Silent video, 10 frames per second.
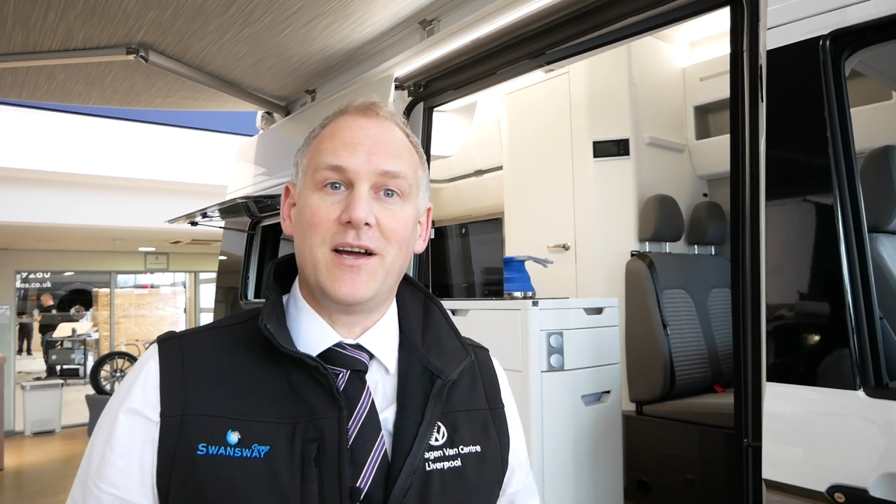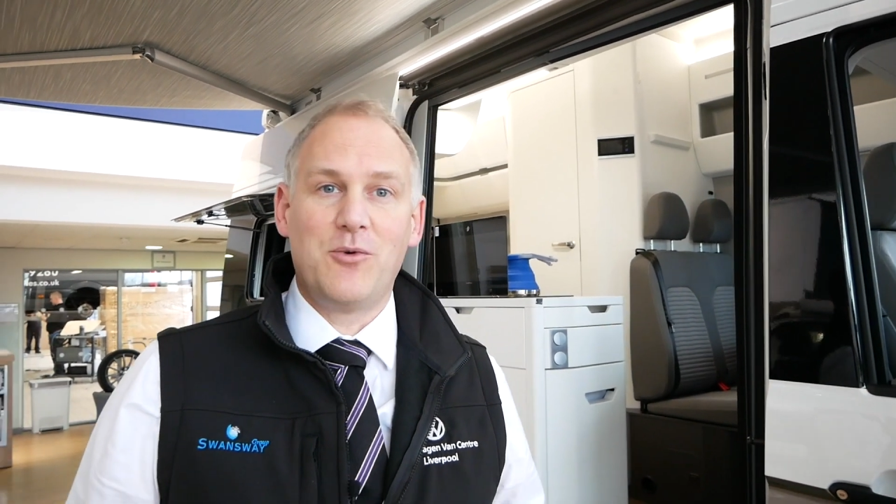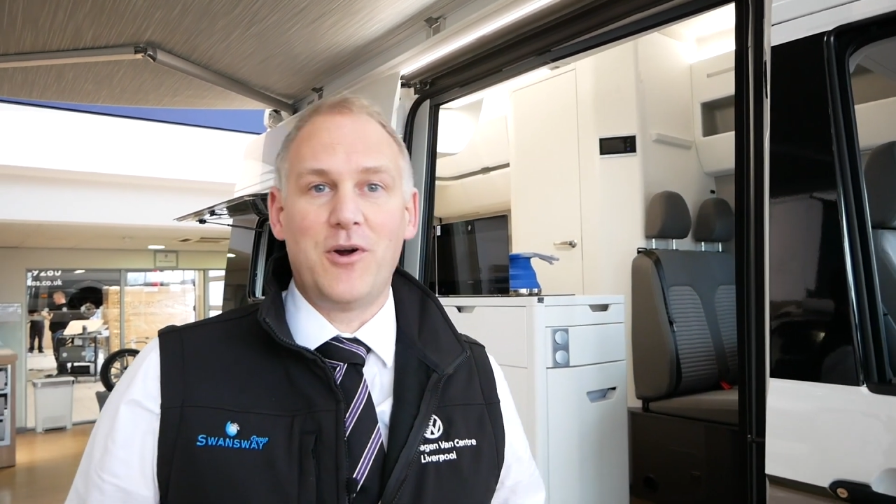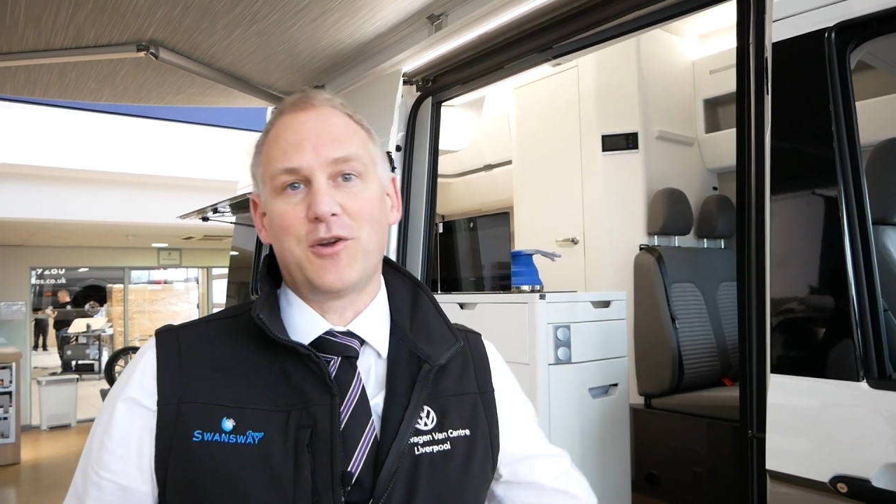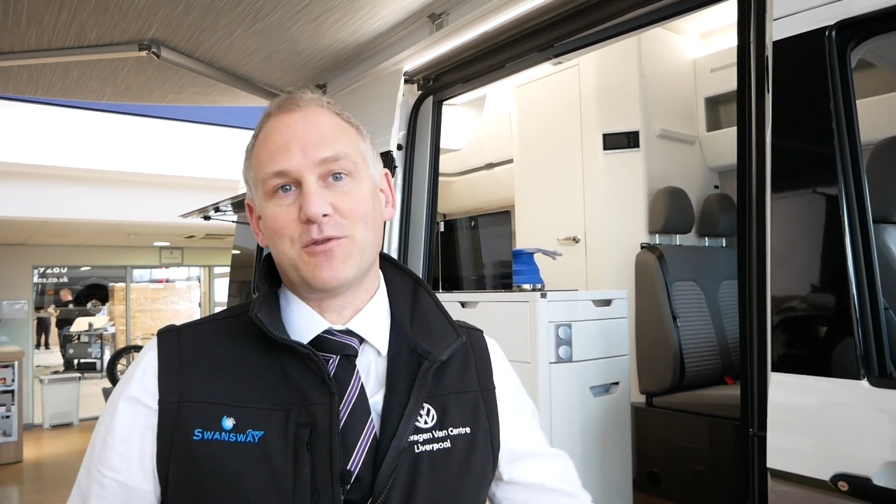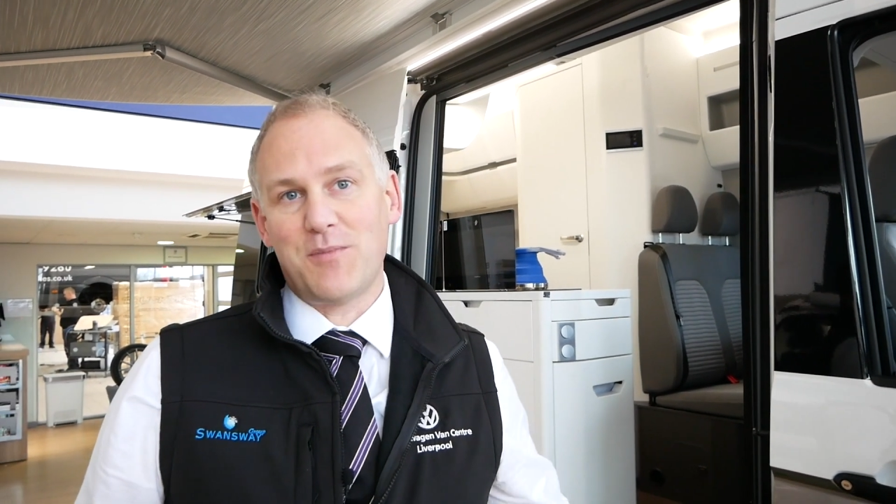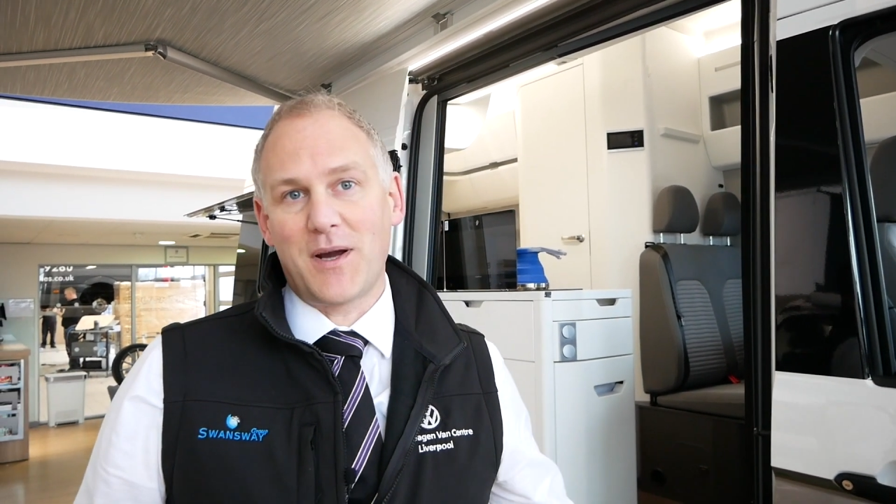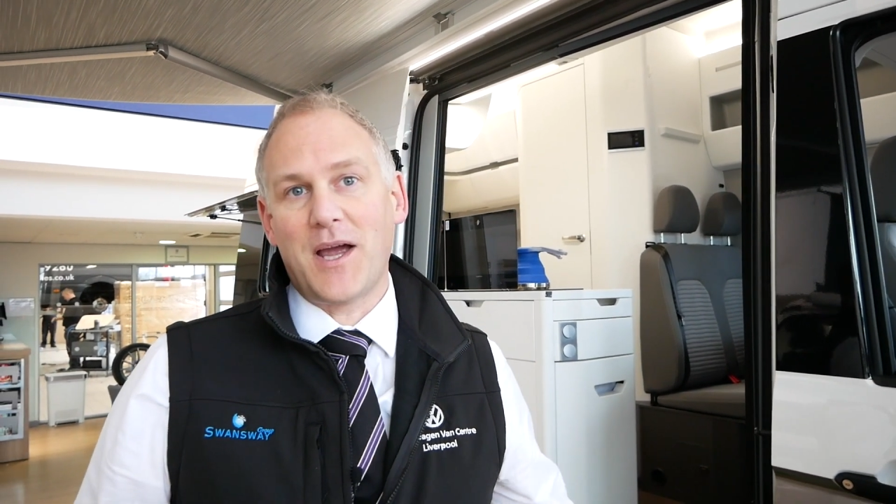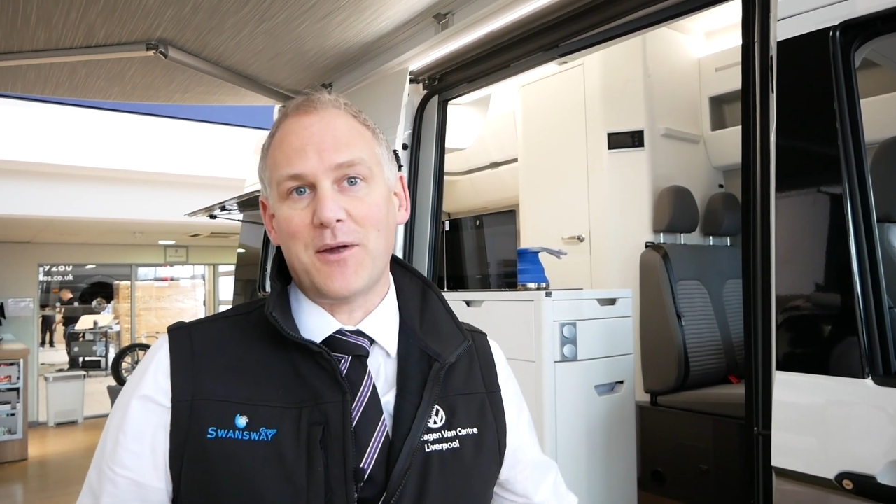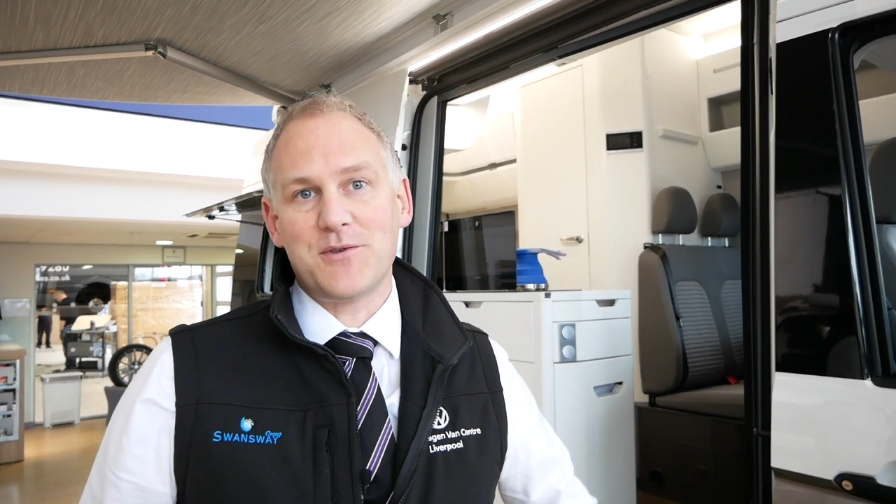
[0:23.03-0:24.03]
where it comes
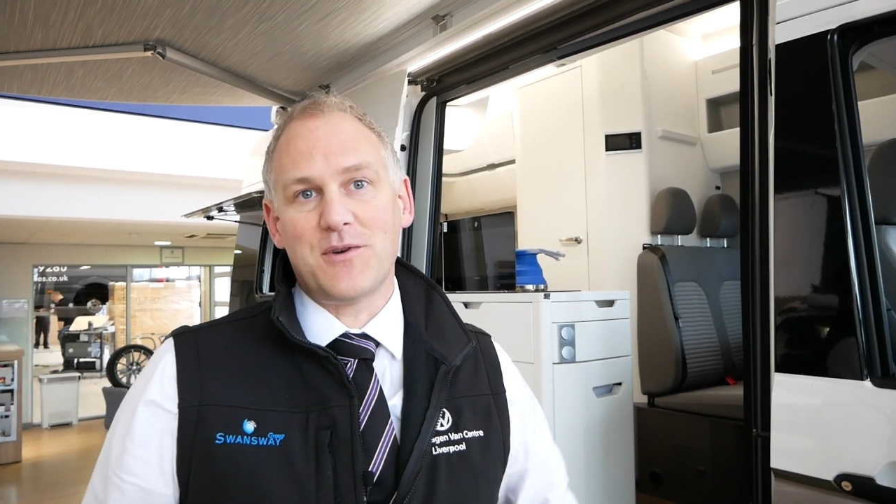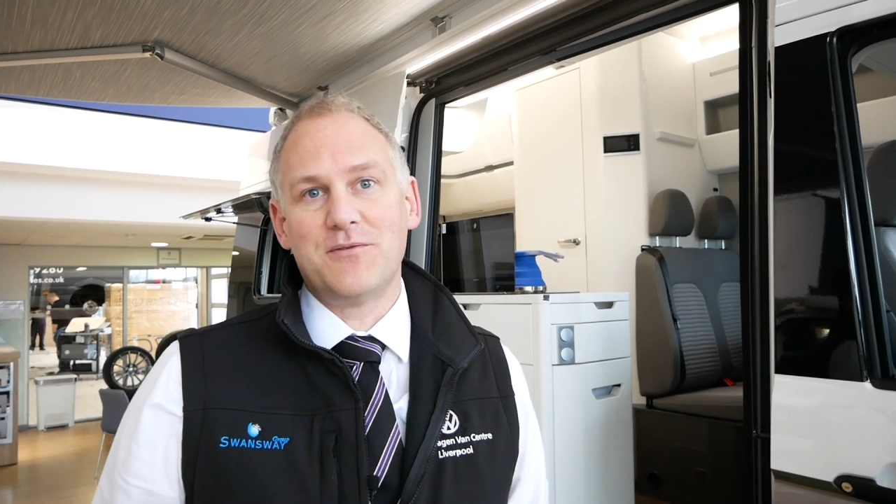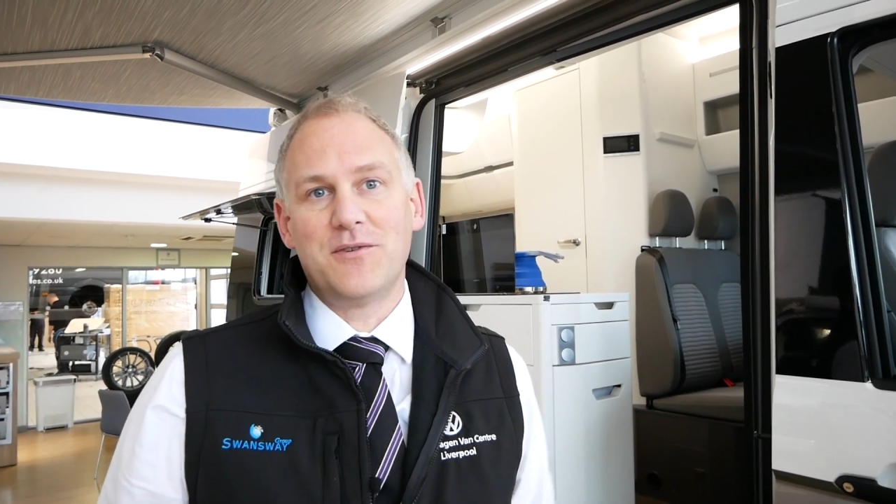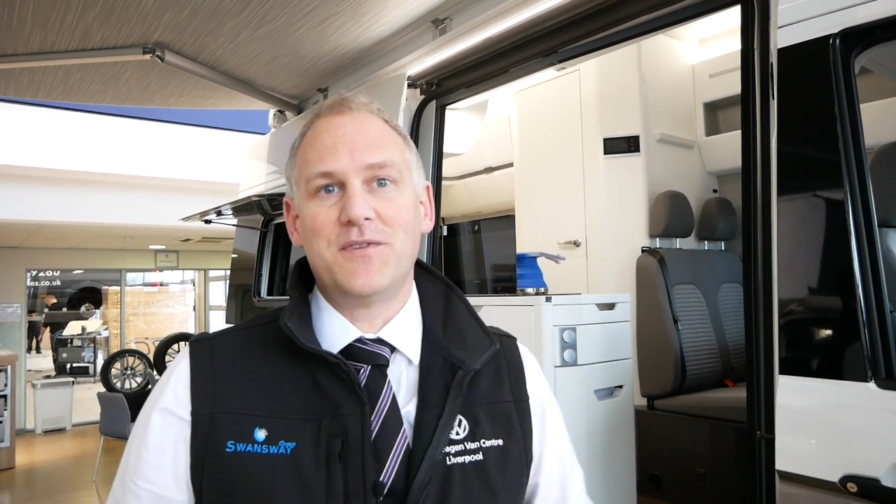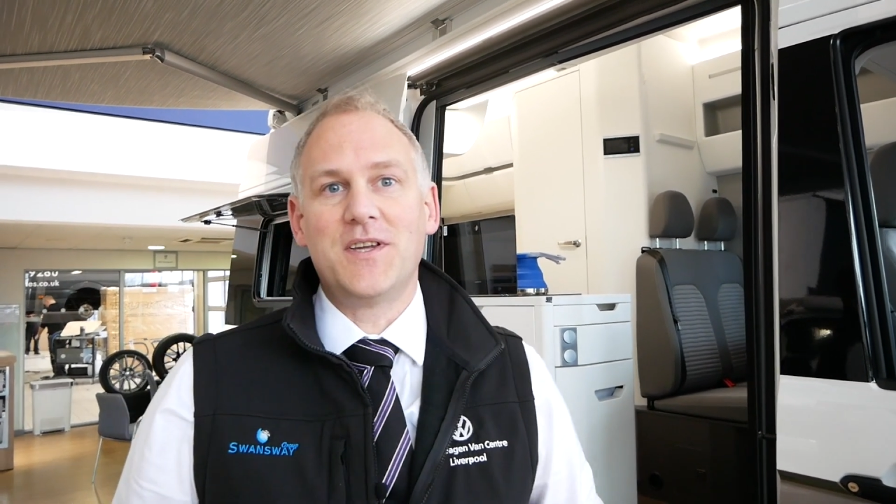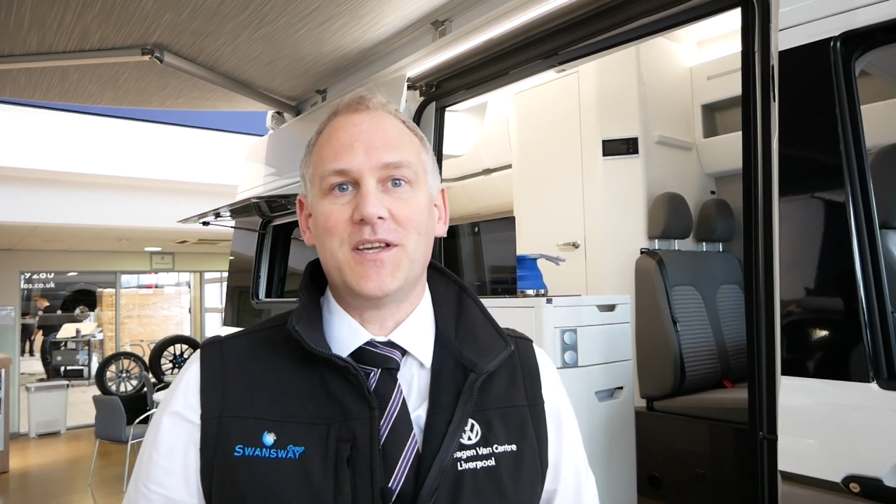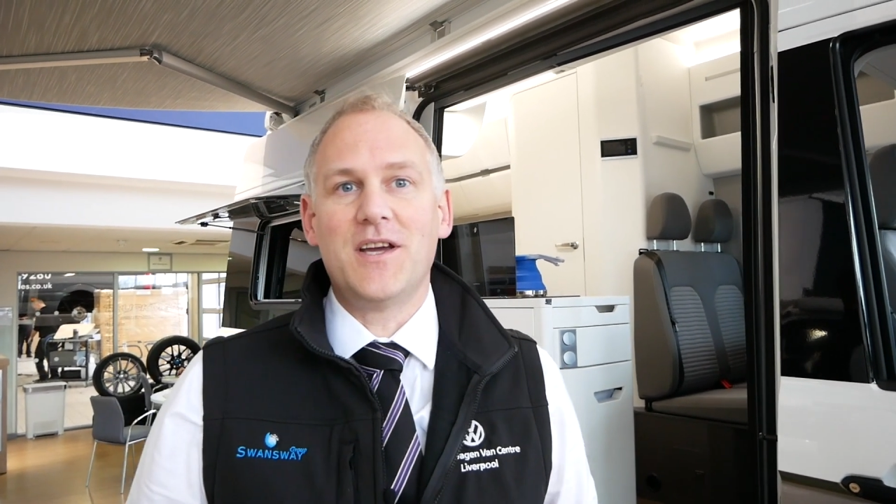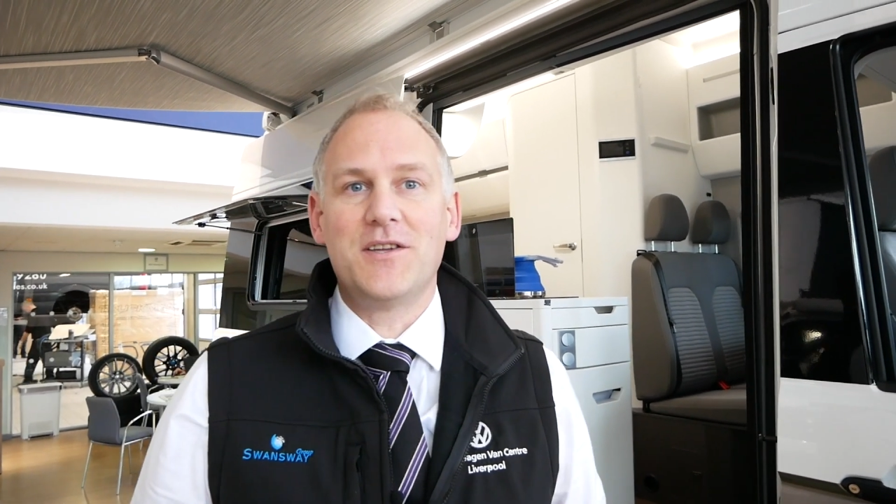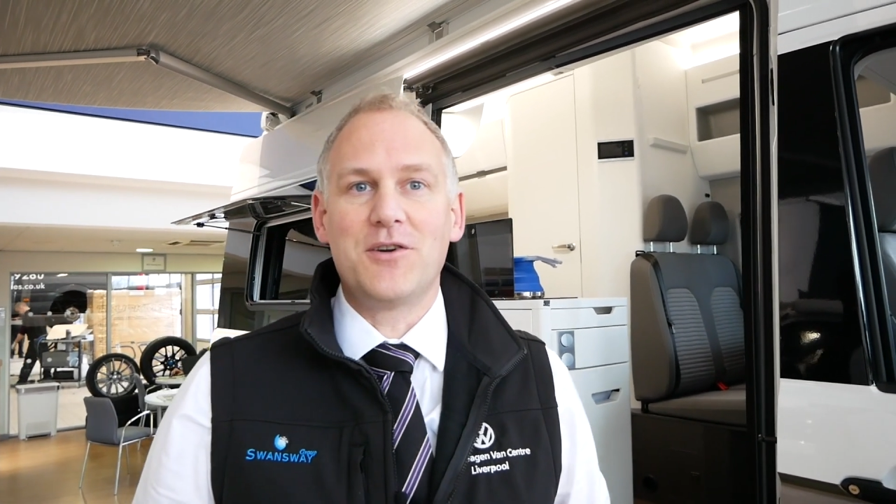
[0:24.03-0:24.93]
back out of with the